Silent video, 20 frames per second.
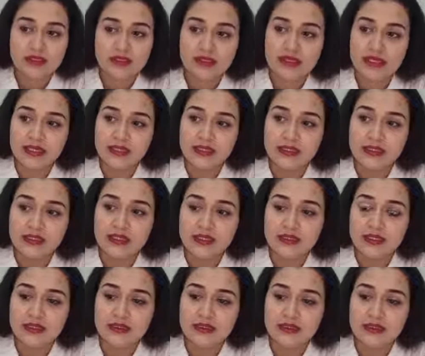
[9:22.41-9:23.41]
Then
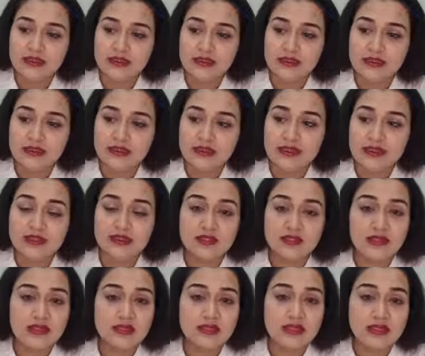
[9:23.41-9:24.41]
there is
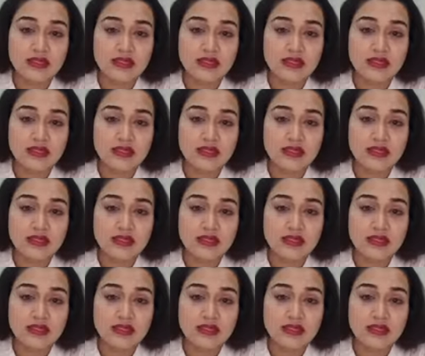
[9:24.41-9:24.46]
a